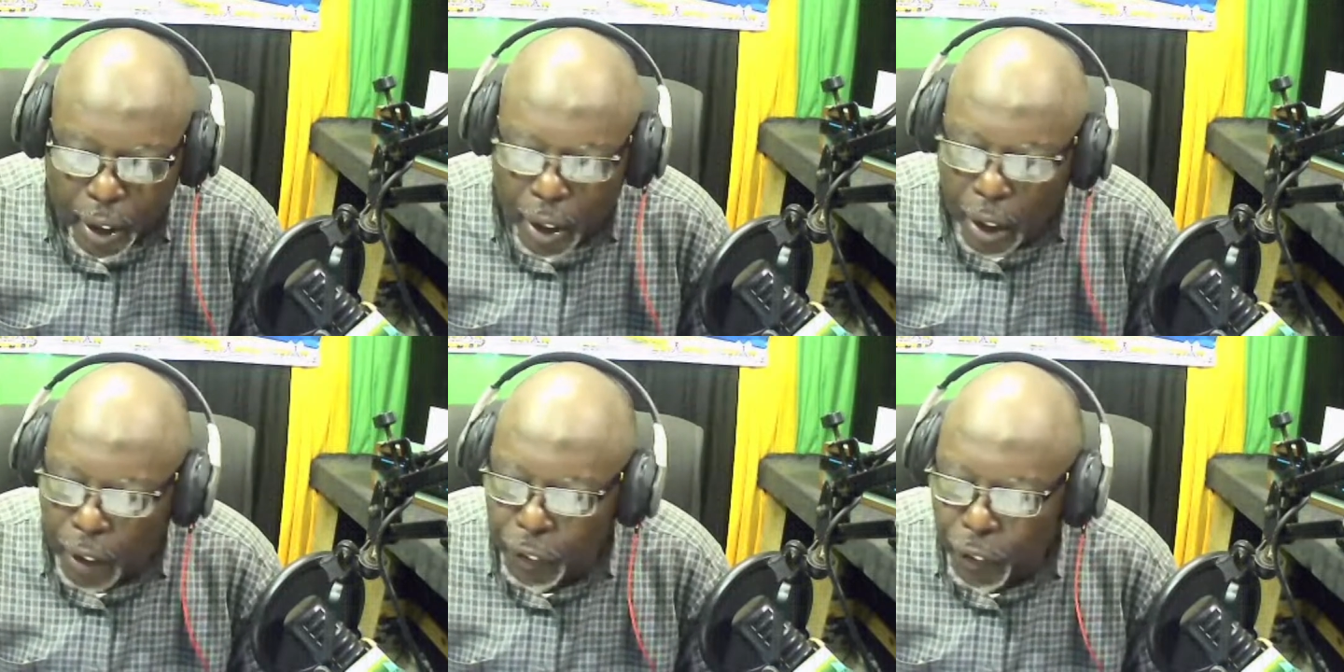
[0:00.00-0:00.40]

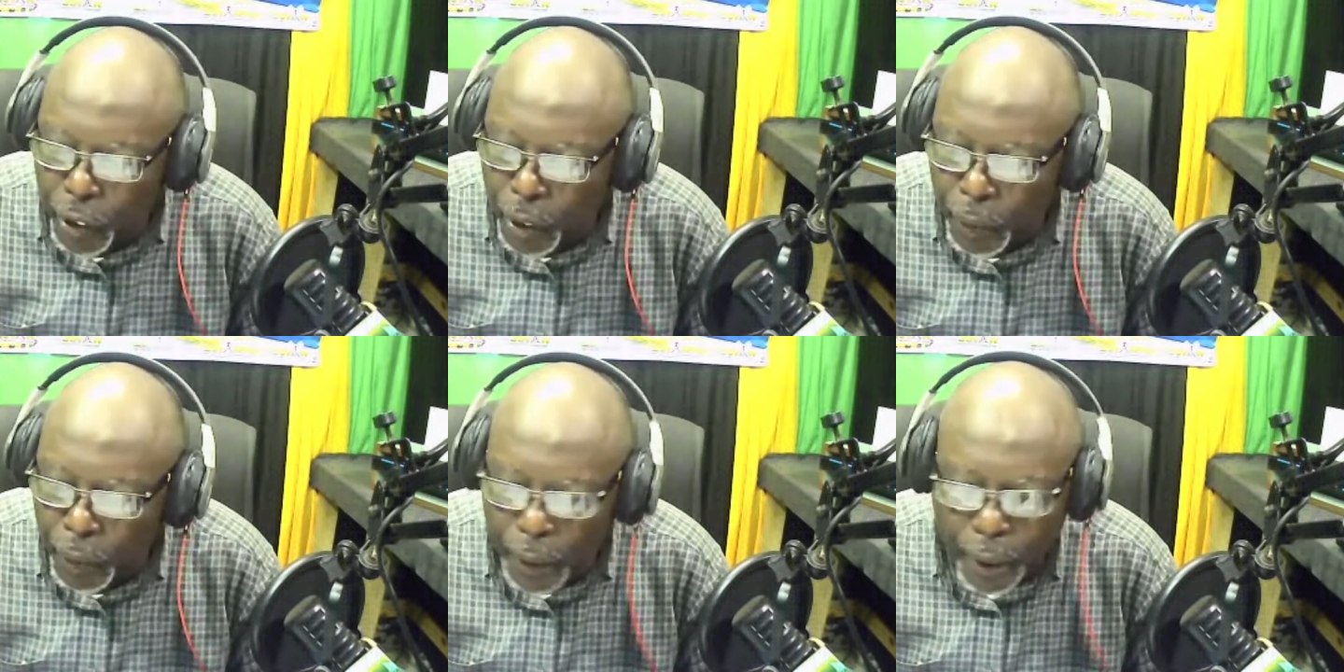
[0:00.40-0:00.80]
of
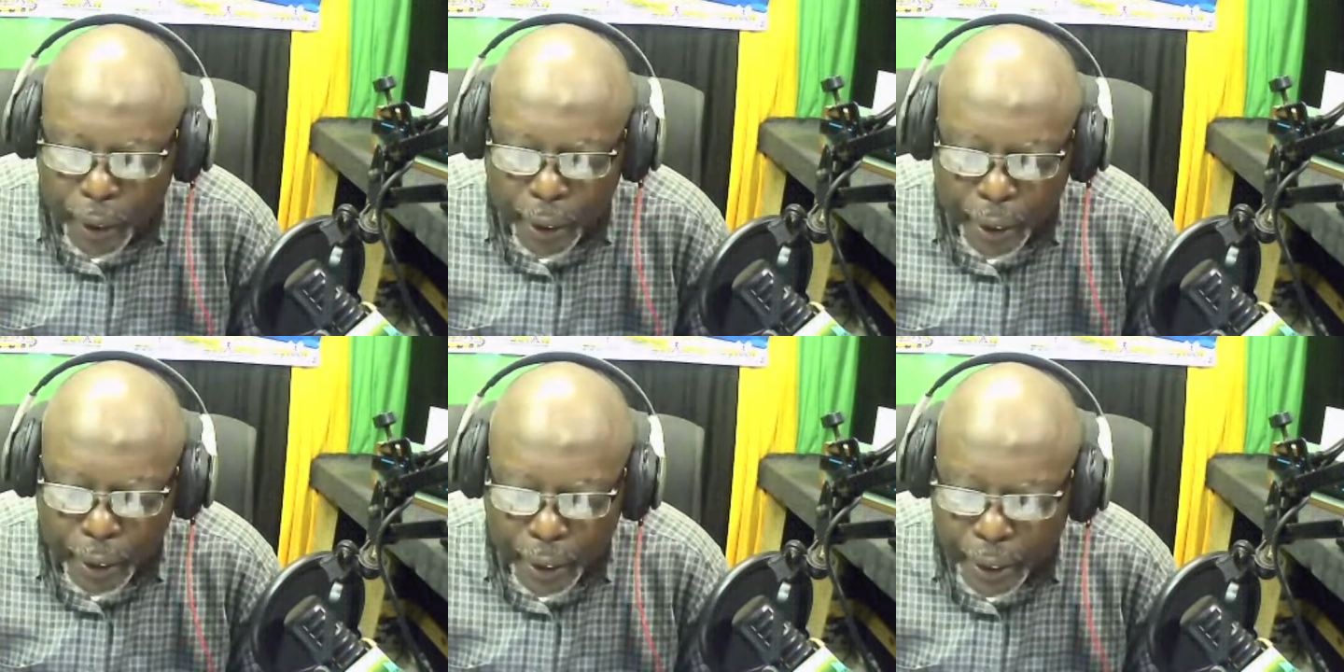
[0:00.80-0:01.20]
our
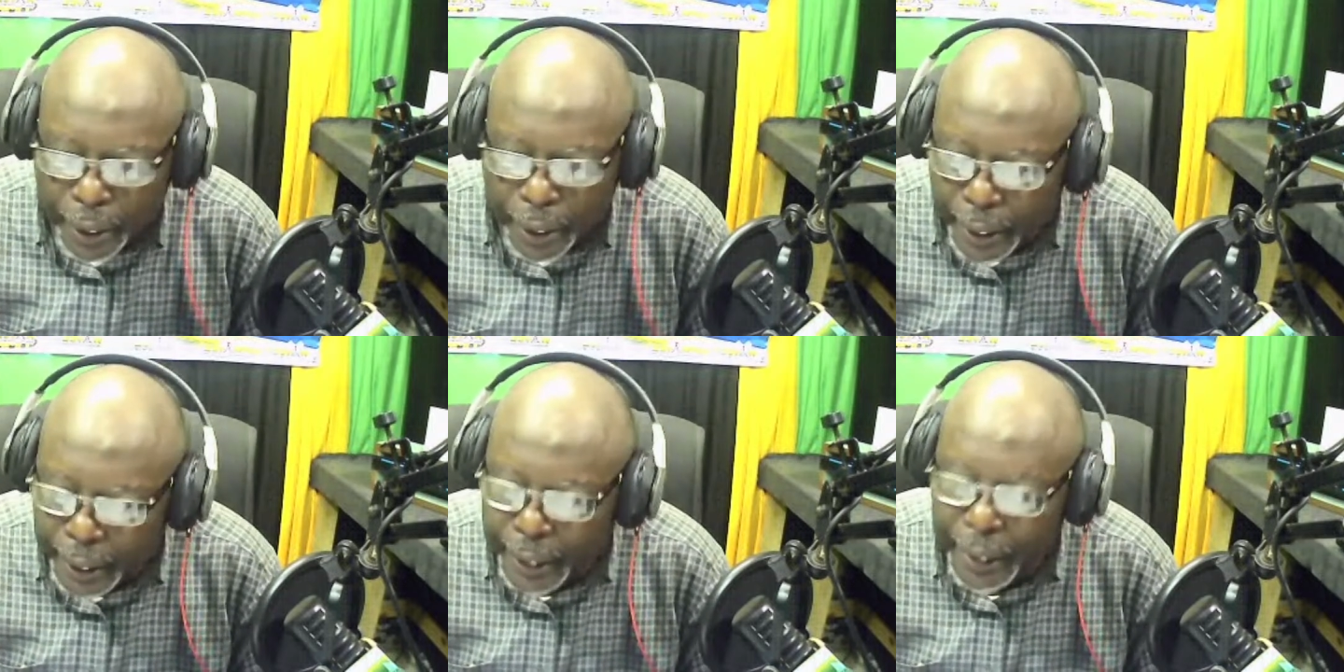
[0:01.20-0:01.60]

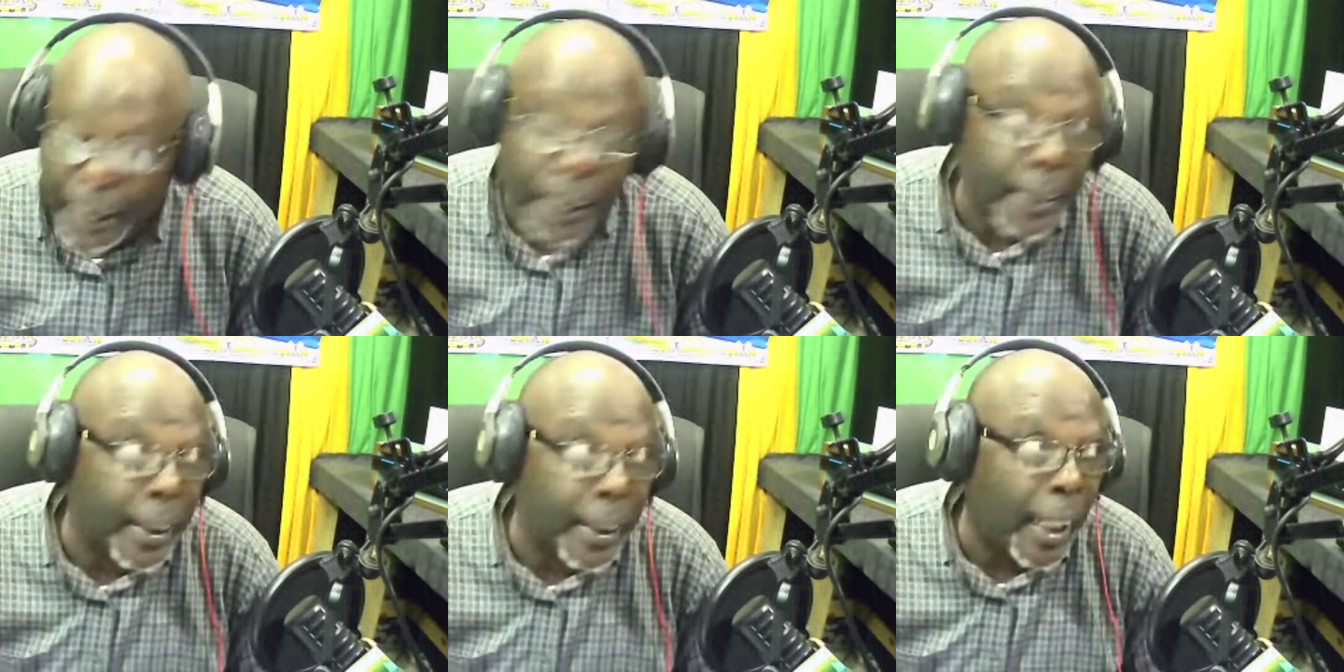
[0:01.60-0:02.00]

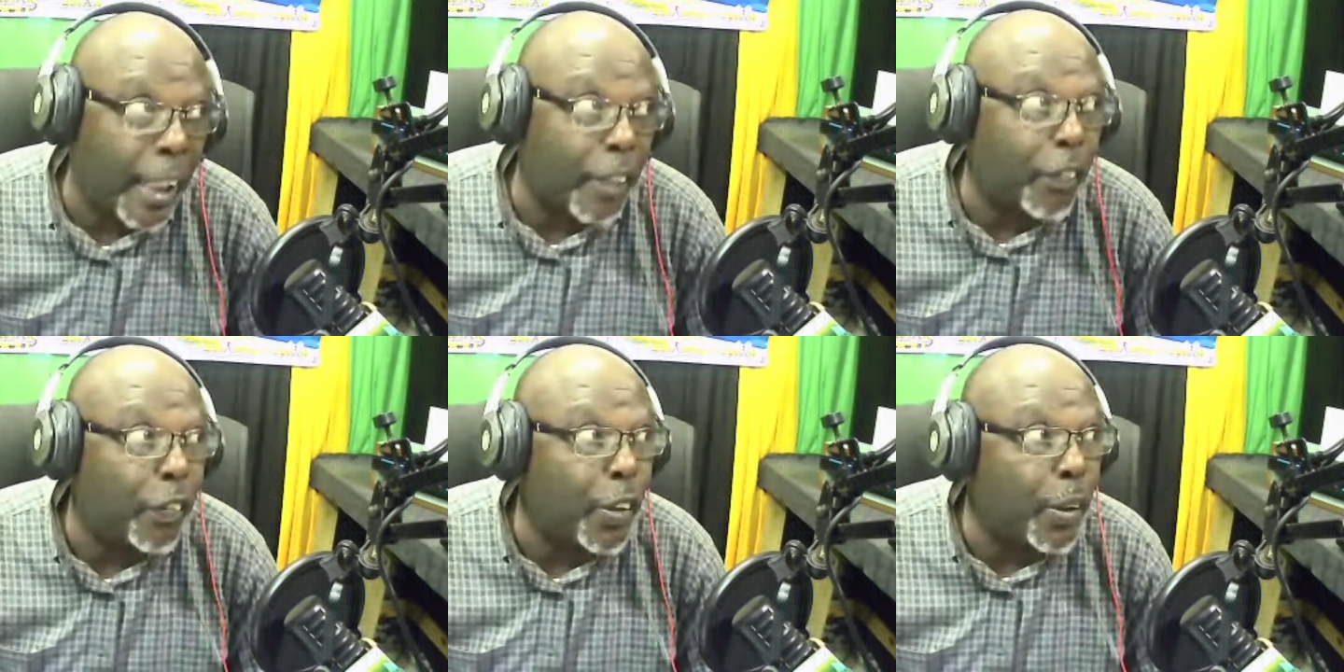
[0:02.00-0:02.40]
listeners
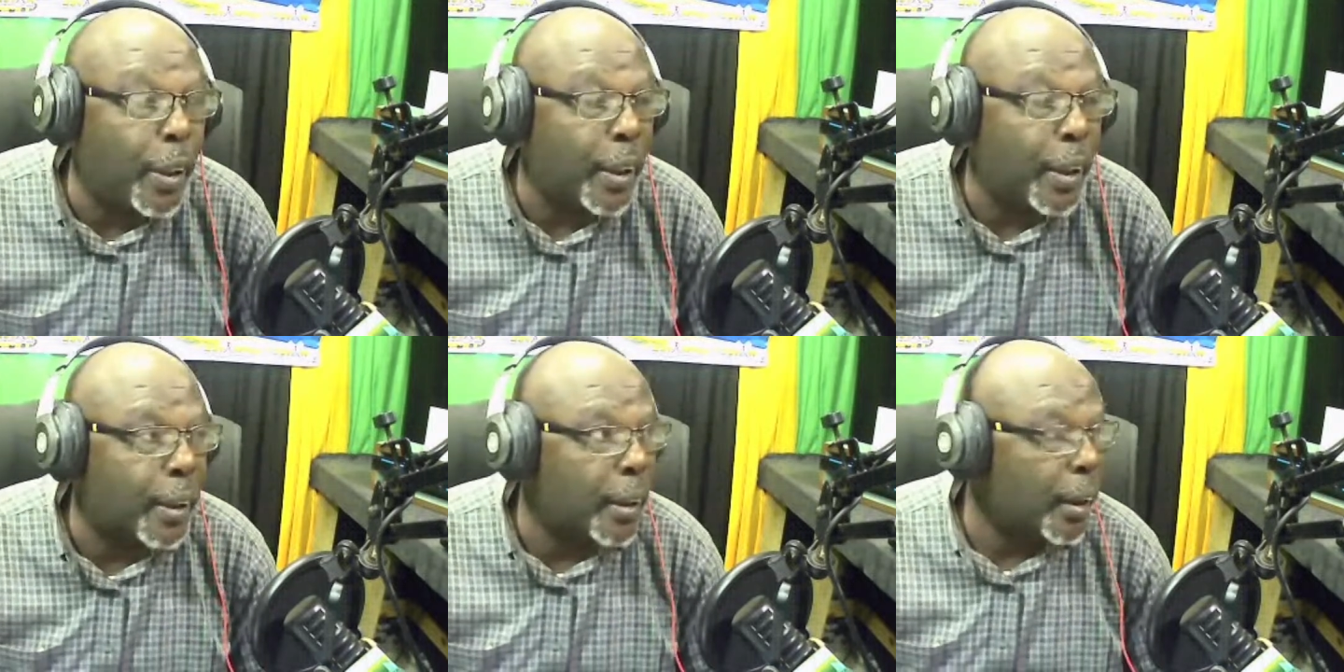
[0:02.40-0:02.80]
and
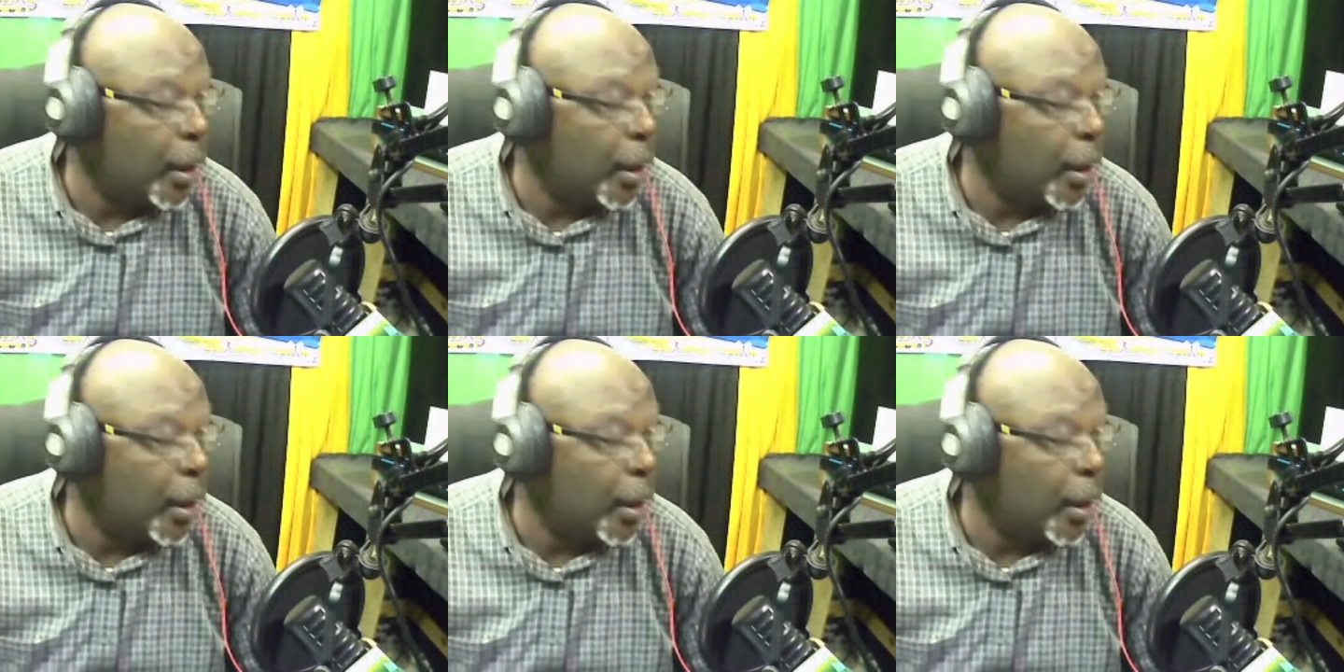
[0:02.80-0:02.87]
viewers.